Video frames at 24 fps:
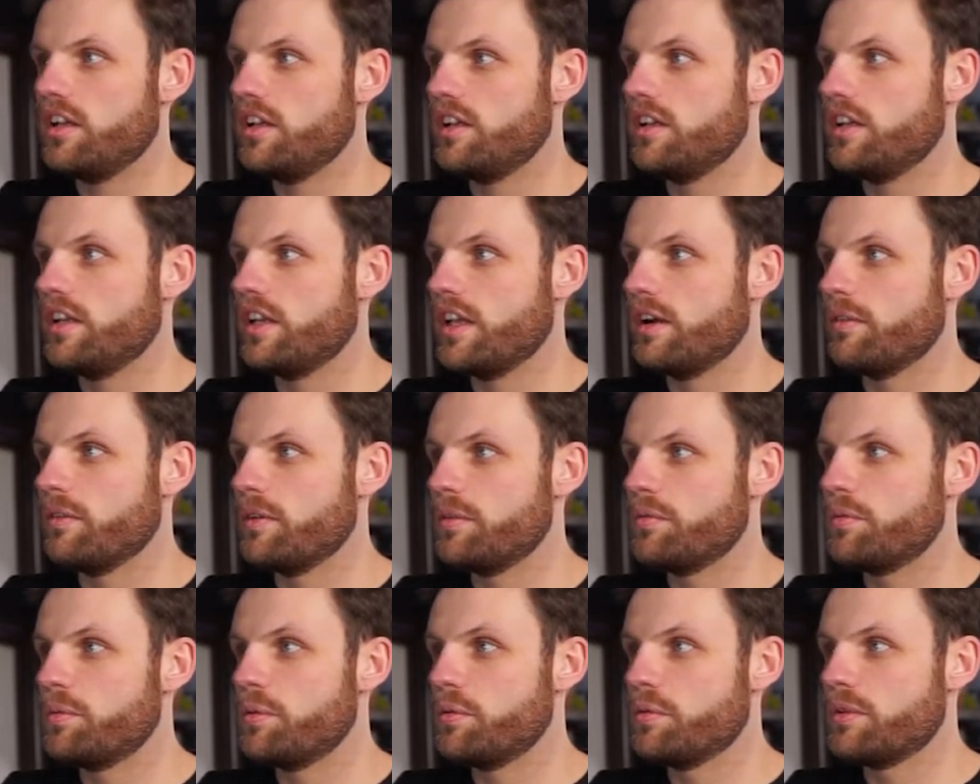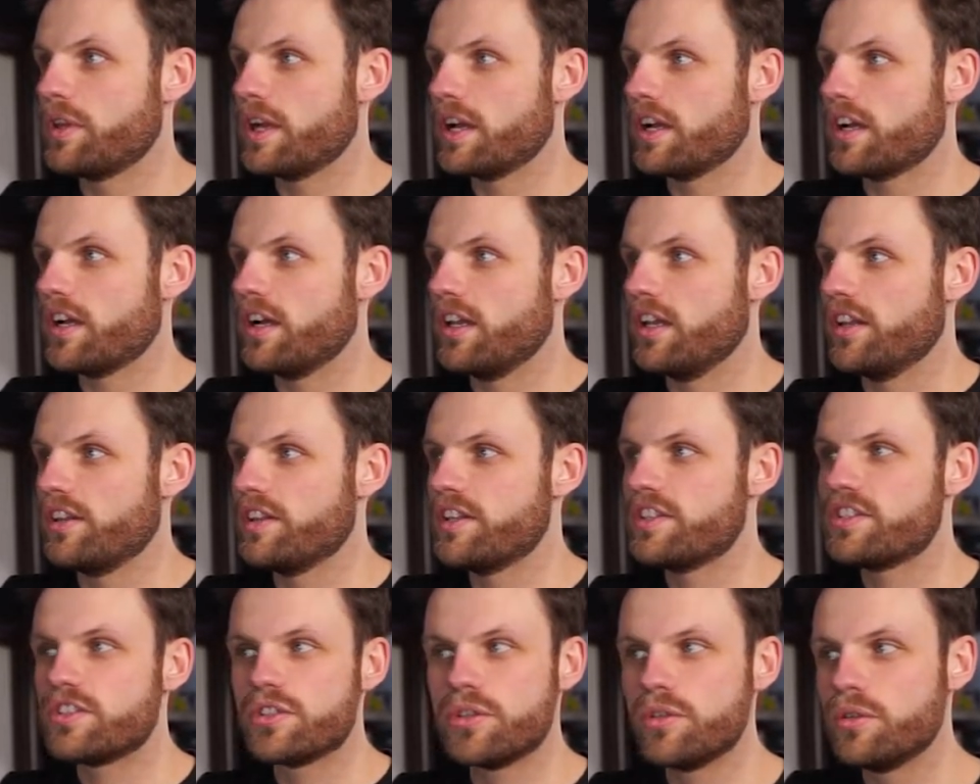And now we've pulled that colour.
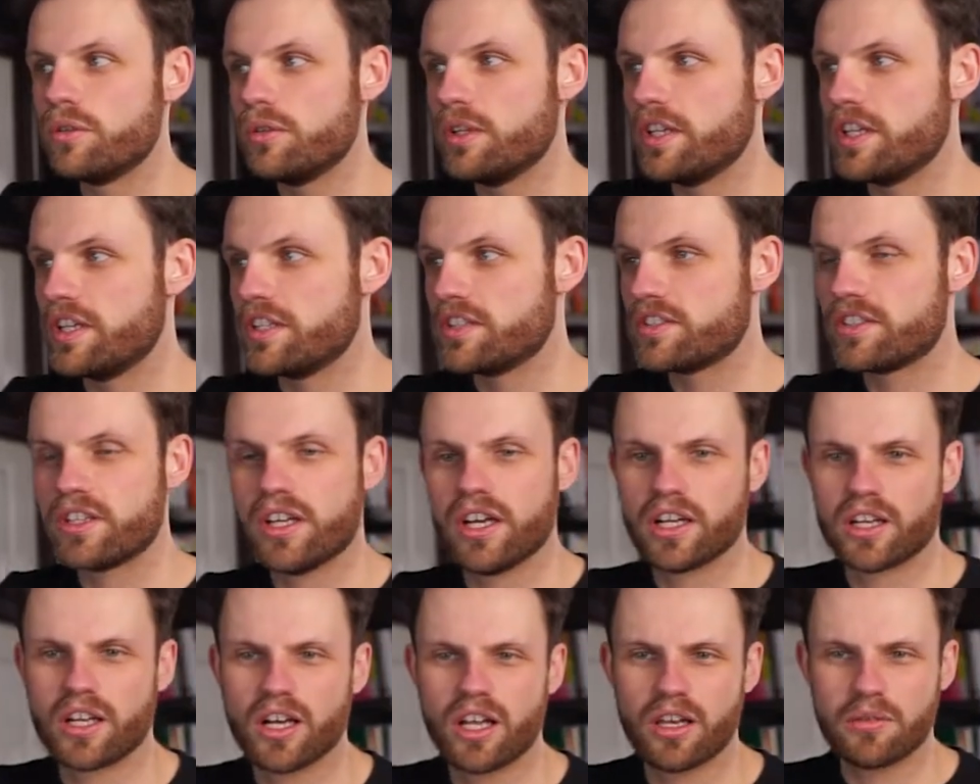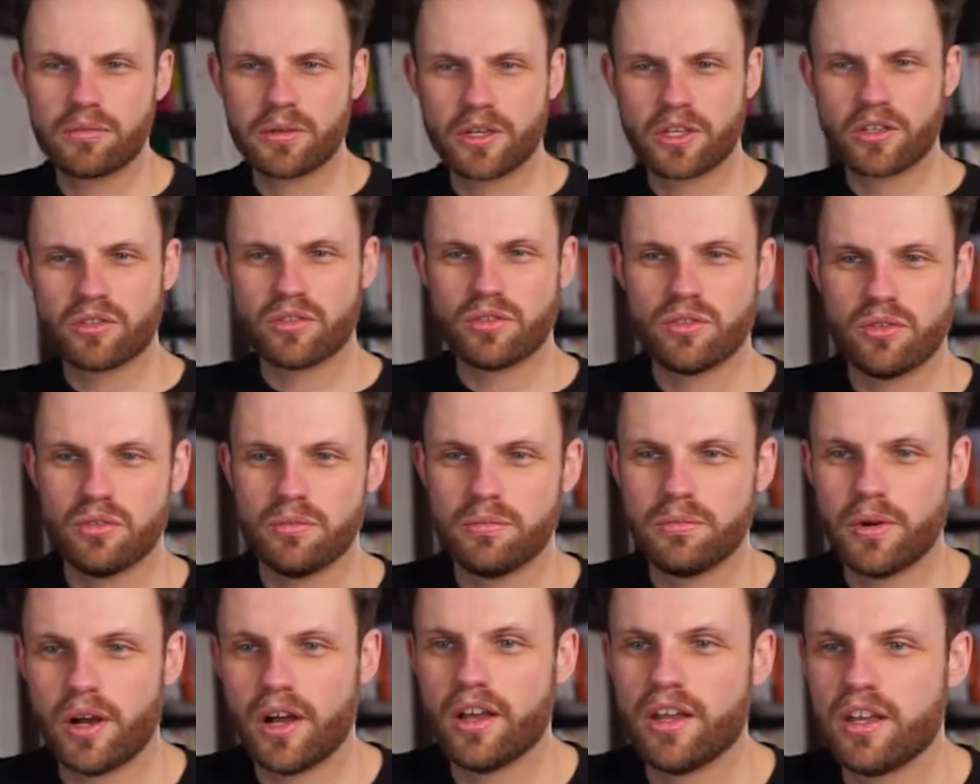This tool is a colour picker tool
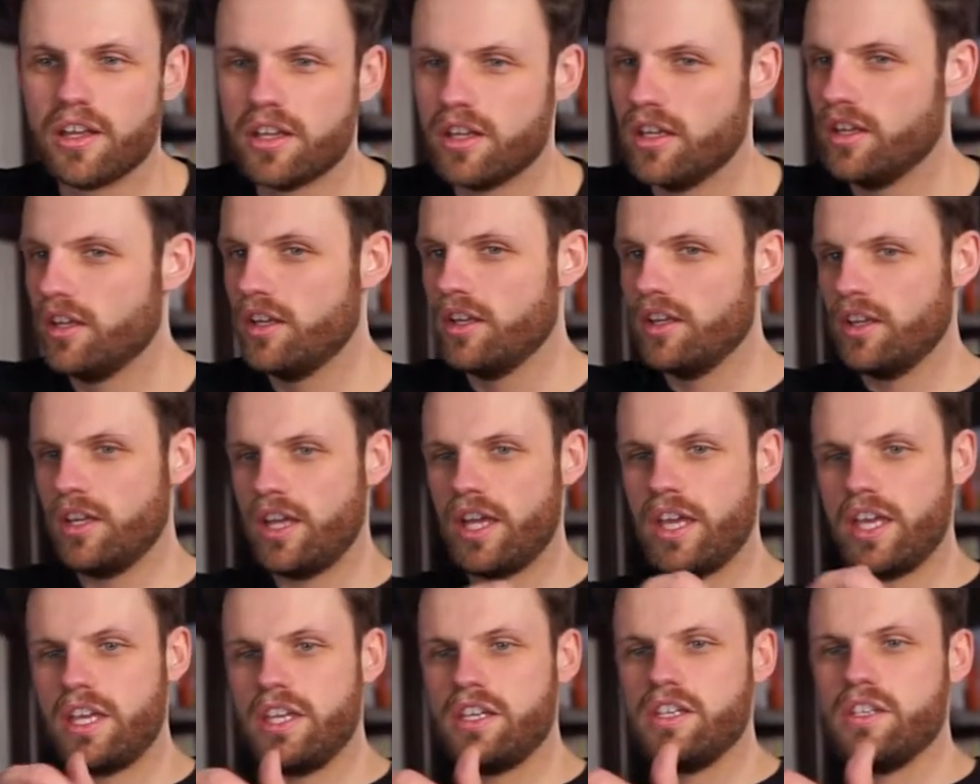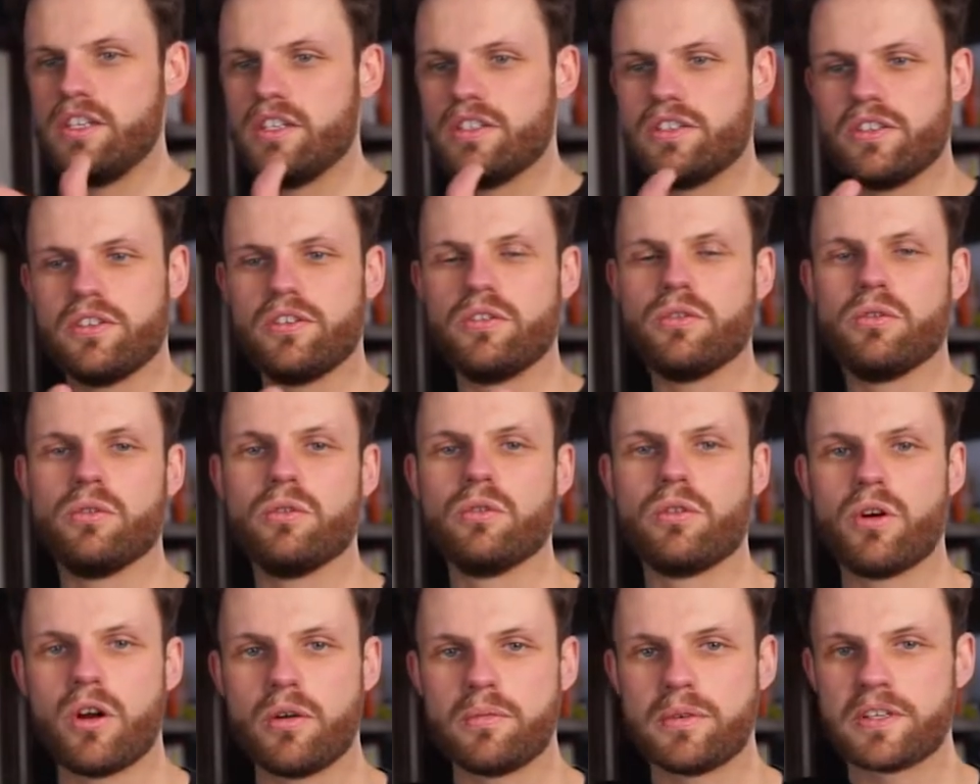by it's a Google
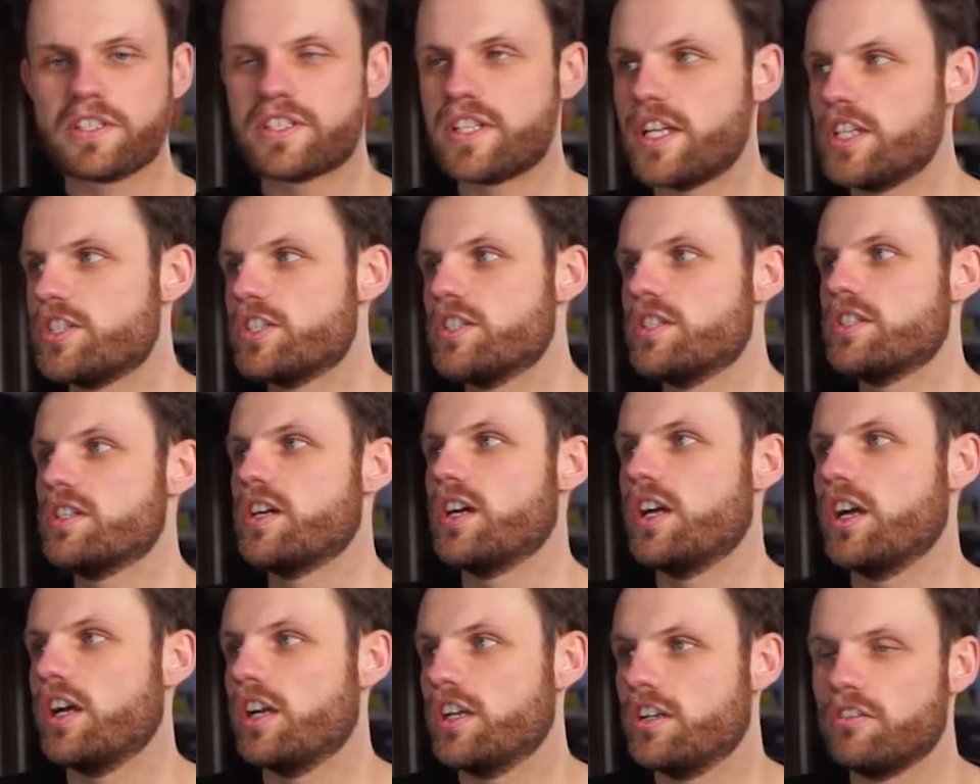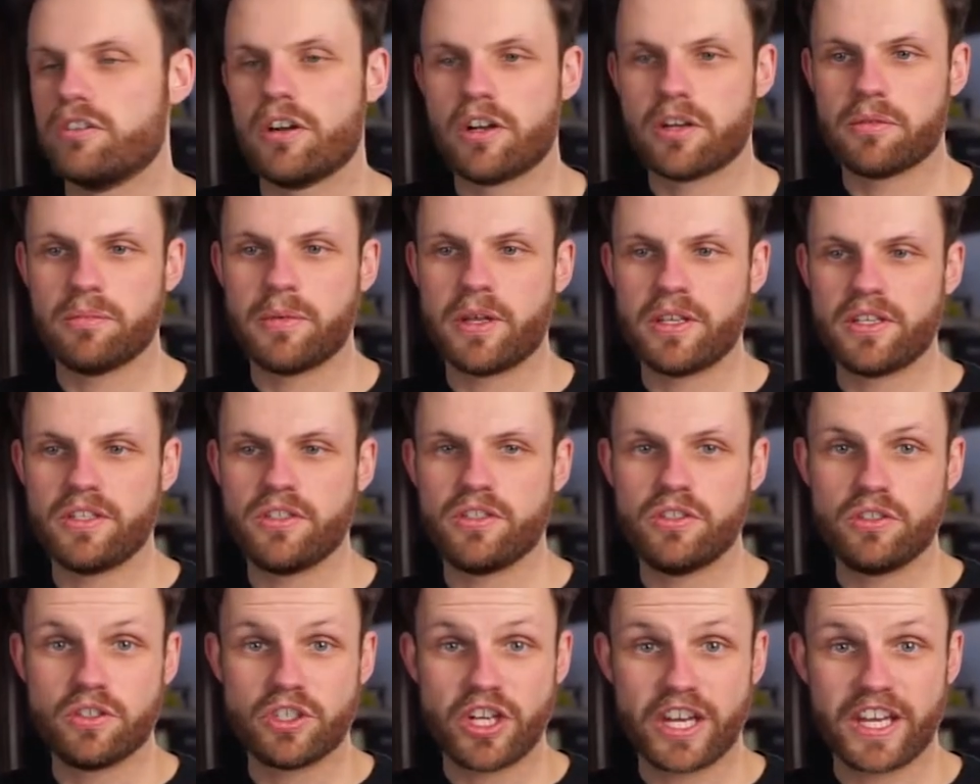Chrome extension. I highly recommend
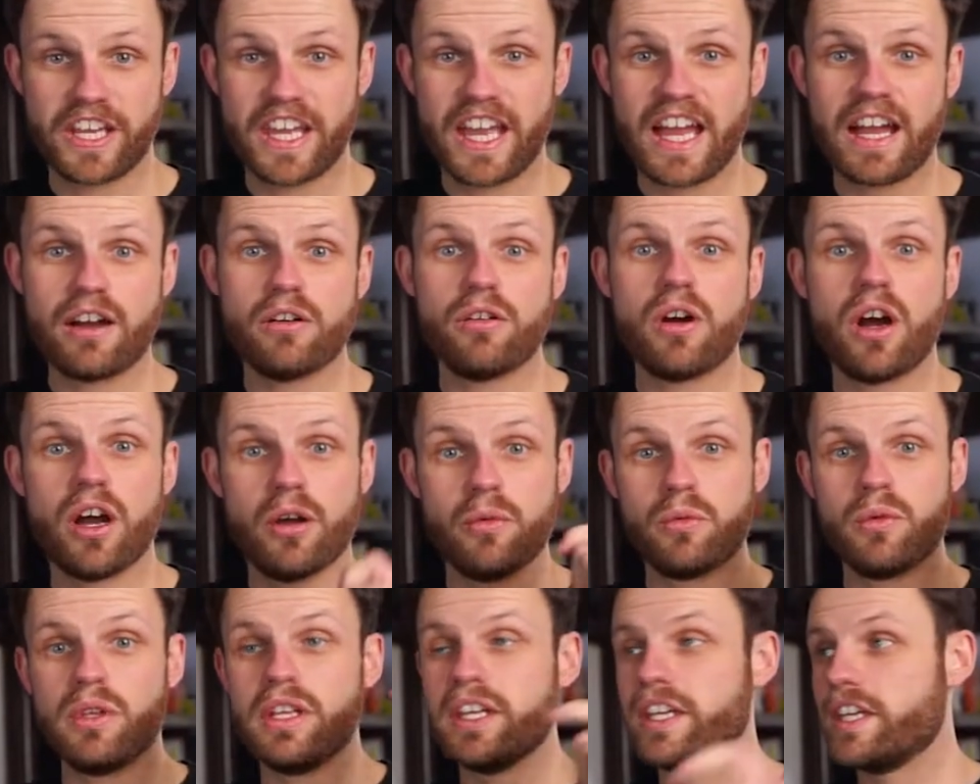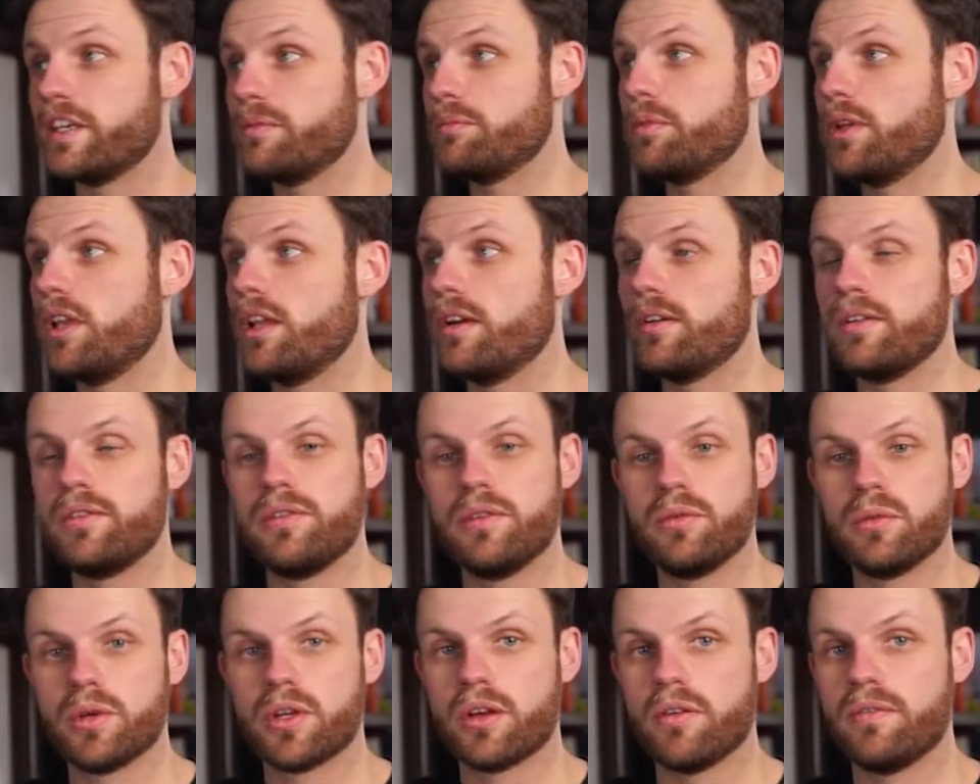you check it out. I will link it below if you
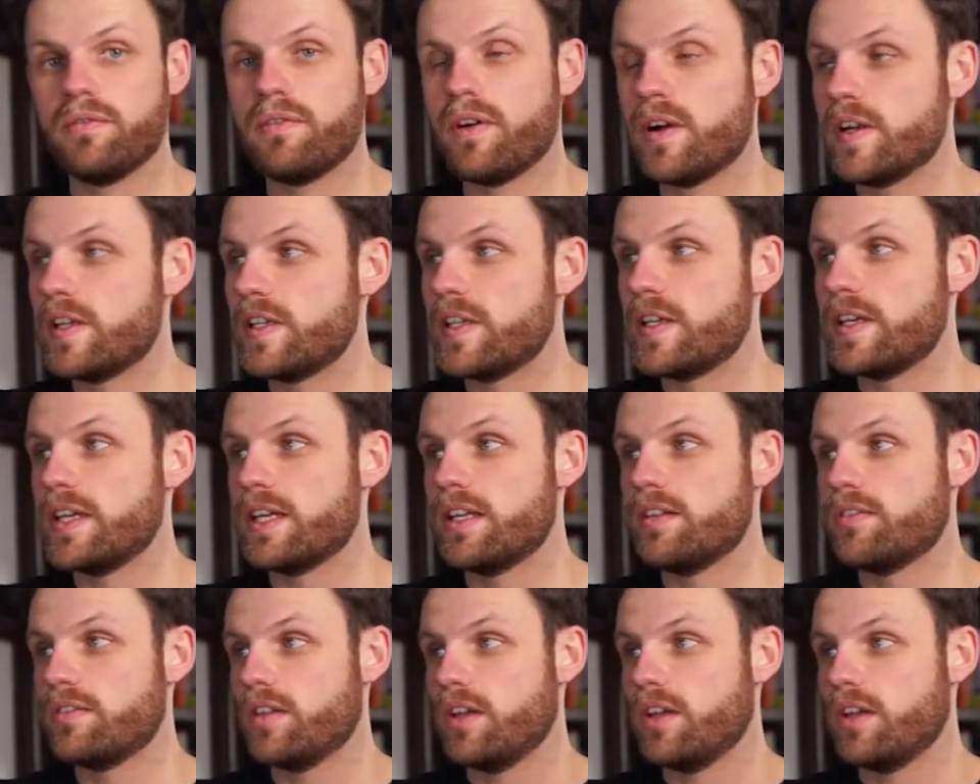want to go find it.